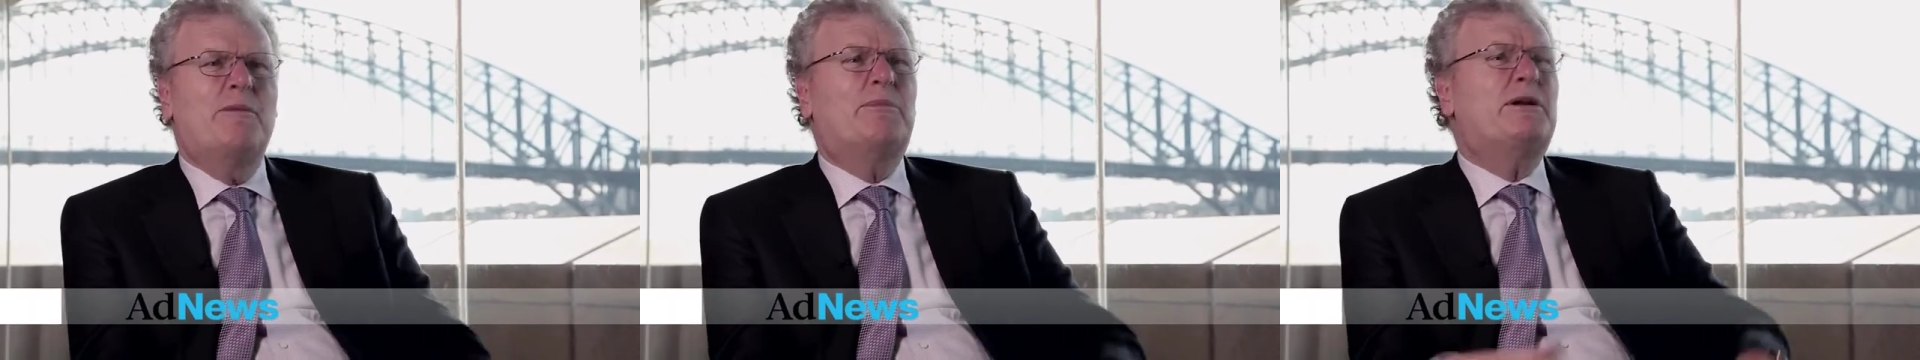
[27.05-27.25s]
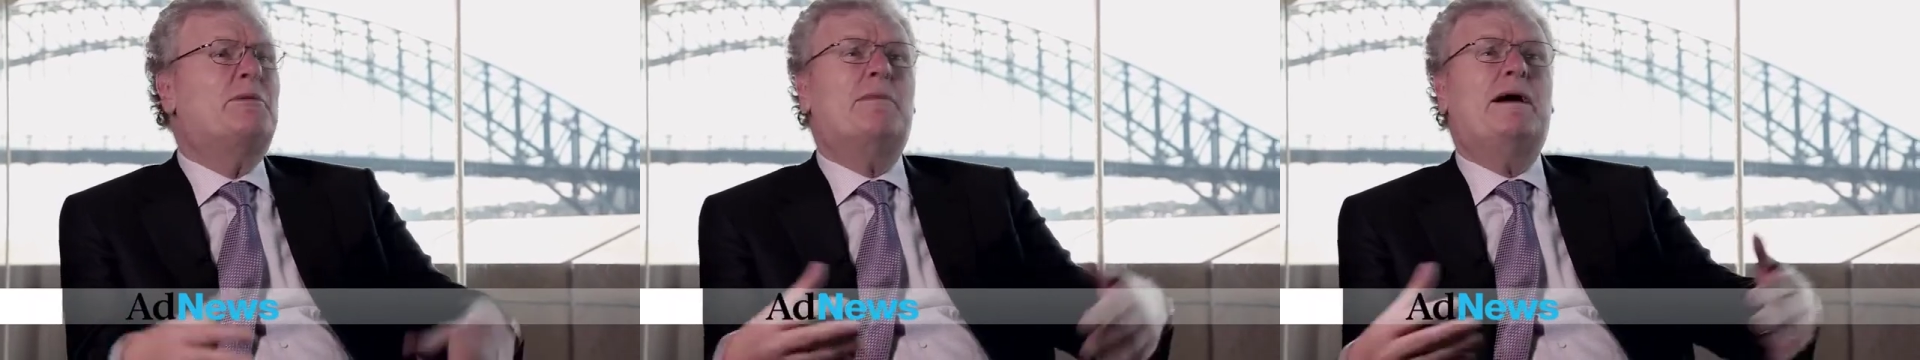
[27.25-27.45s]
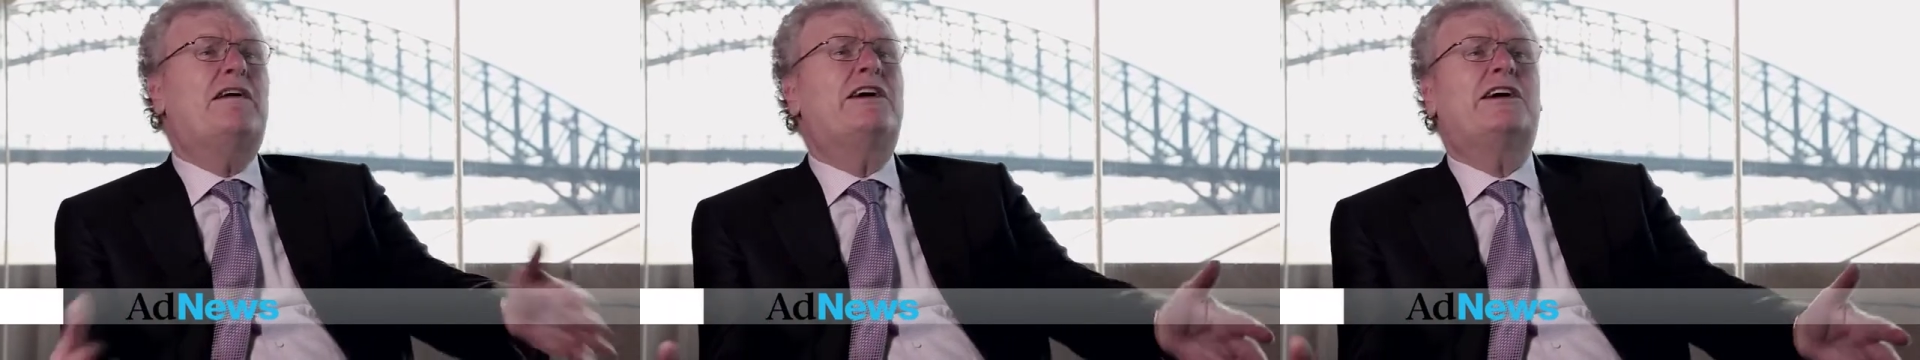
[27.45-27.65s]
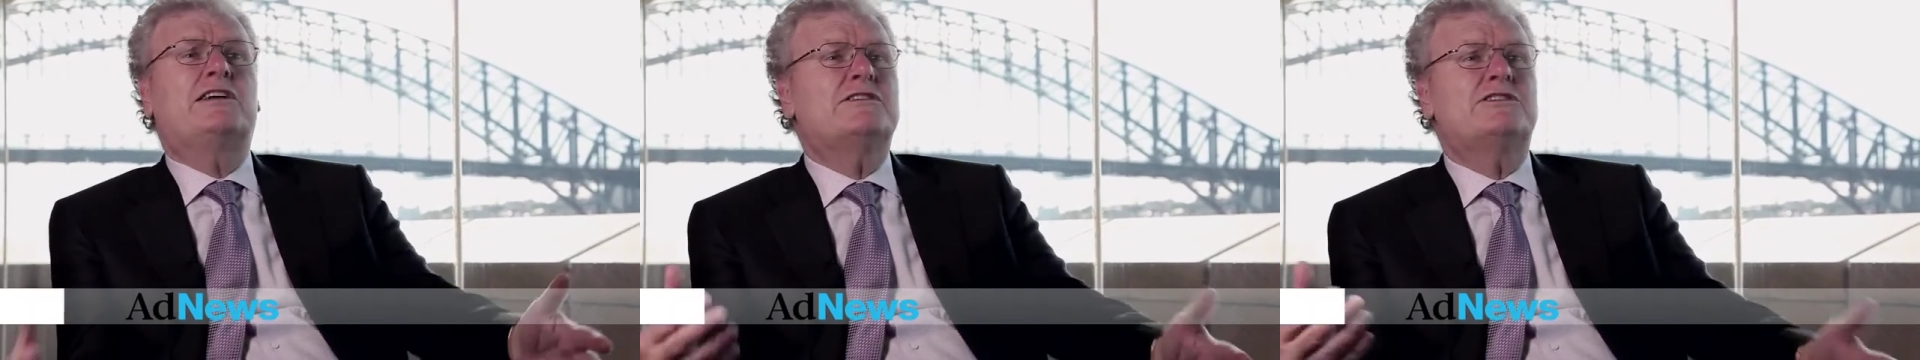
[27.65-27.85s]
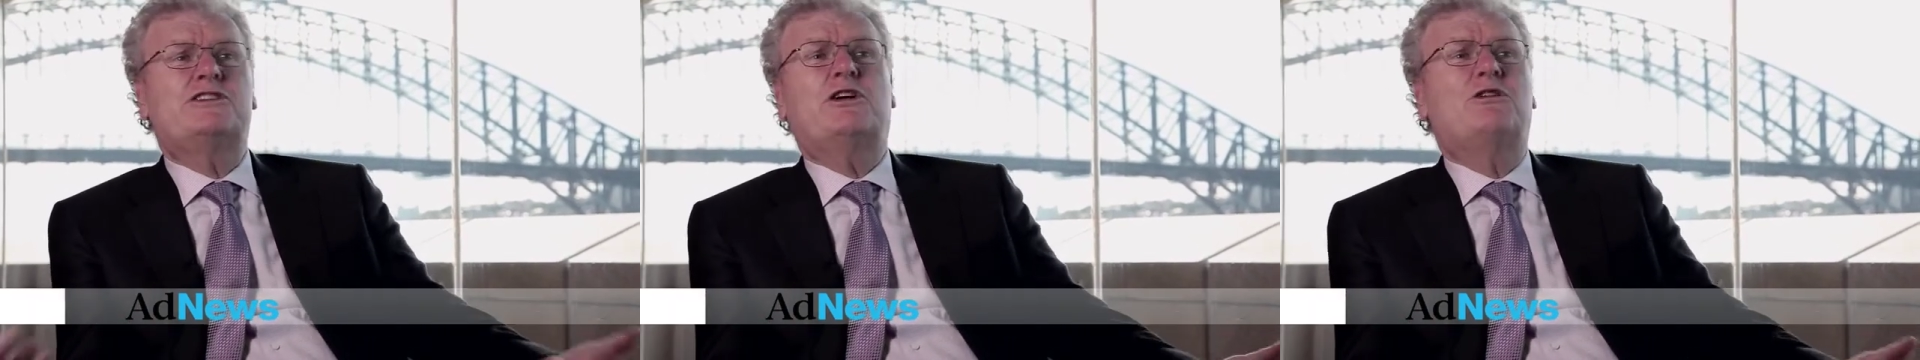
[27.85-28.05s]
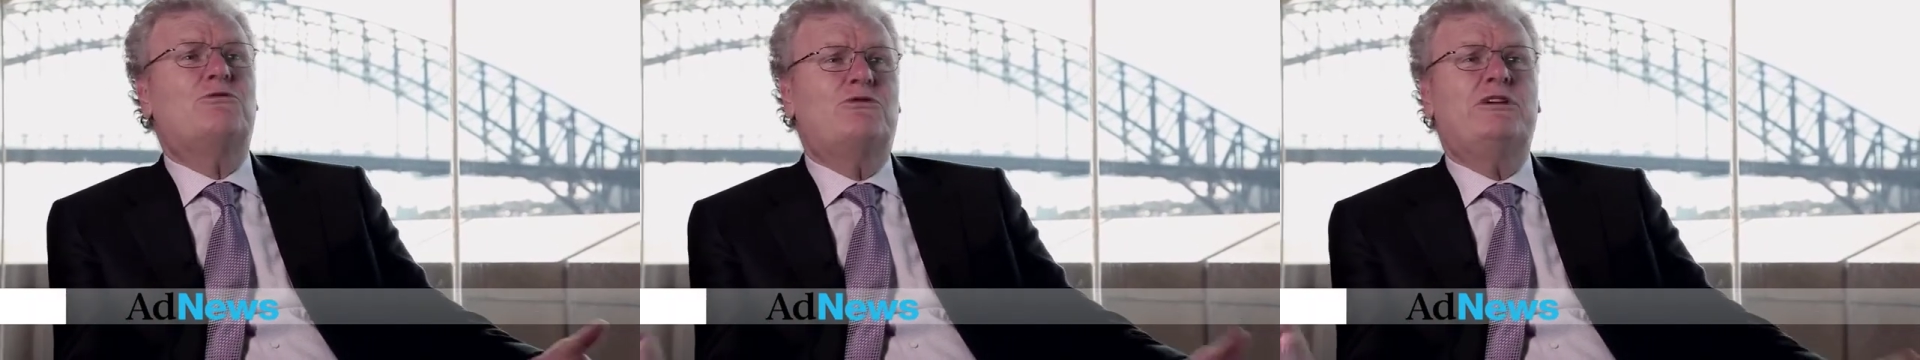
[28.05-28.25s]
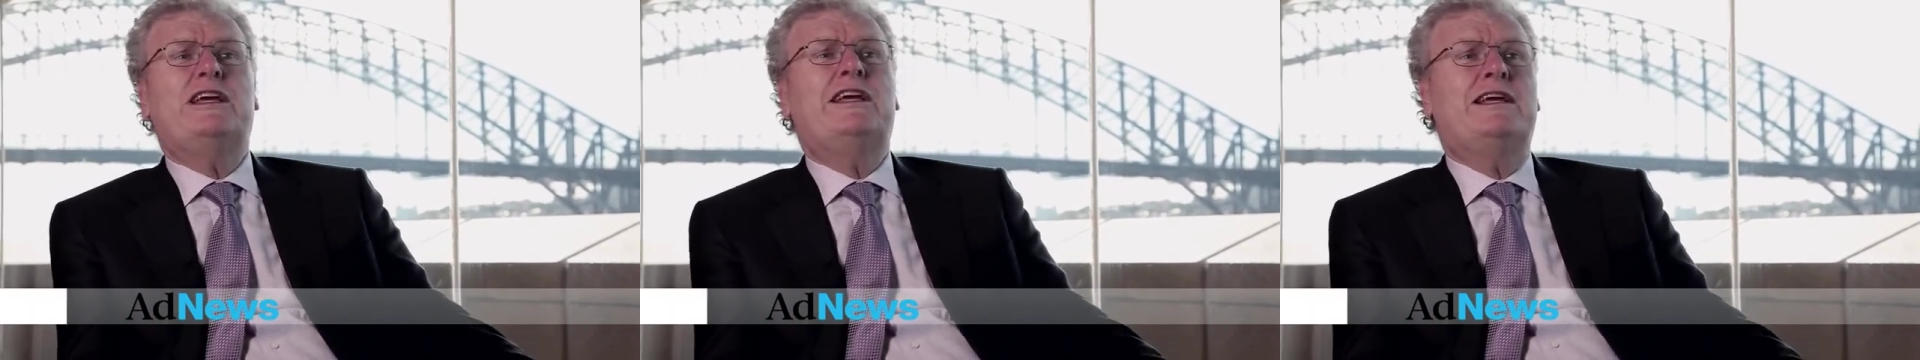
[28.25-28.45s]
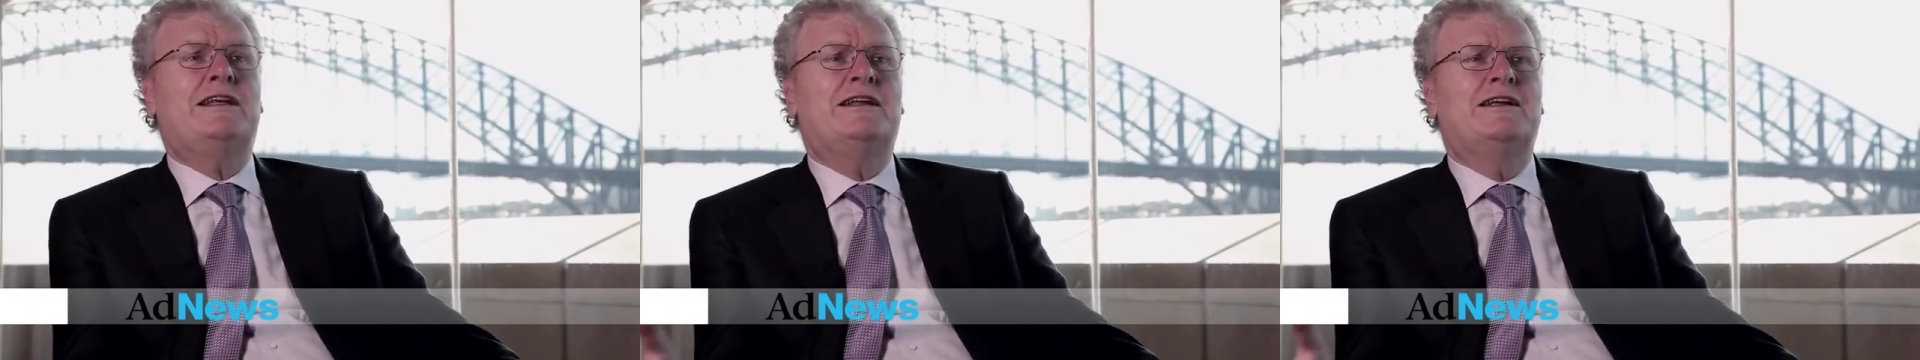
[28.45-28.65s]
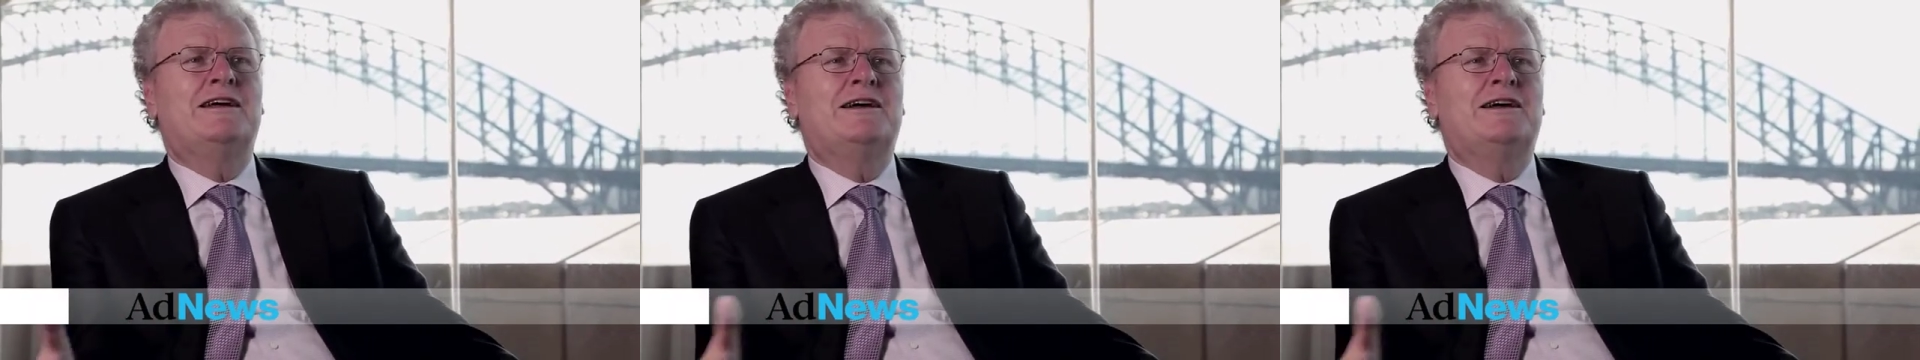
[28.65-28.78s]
but Americans don't read.